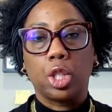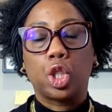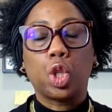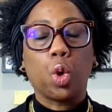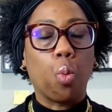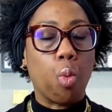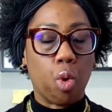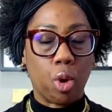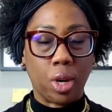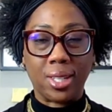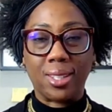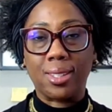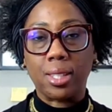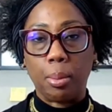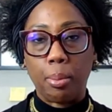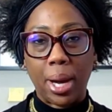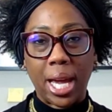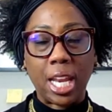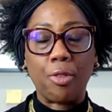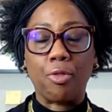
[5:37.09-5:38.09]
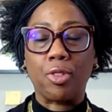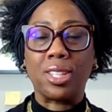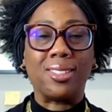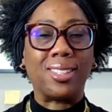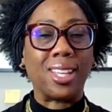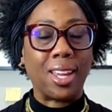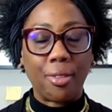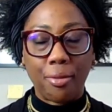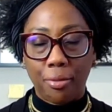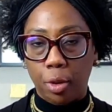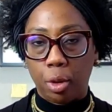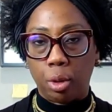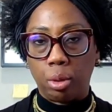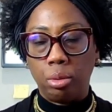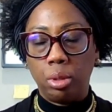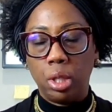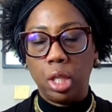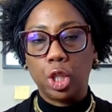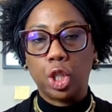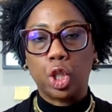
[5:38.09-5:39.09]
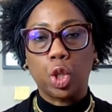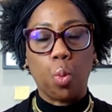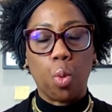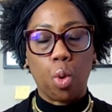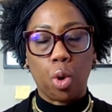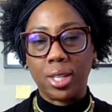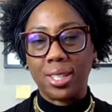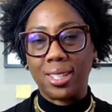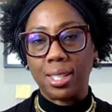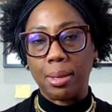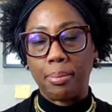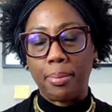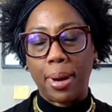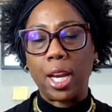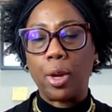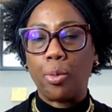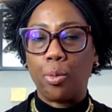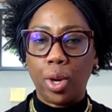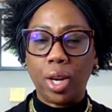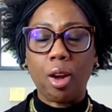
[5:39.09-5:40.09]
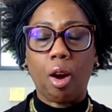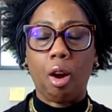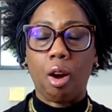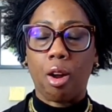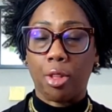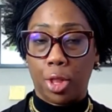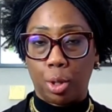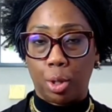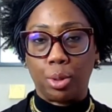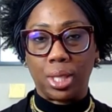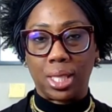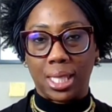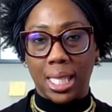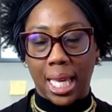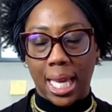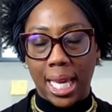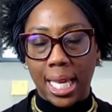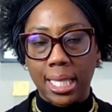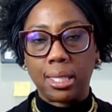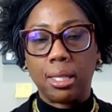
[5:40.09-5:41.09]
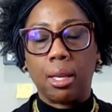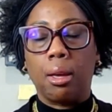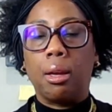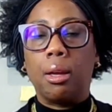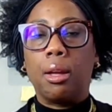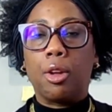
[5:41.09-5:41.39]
towards somebody, resentful towards somebody. What are those things?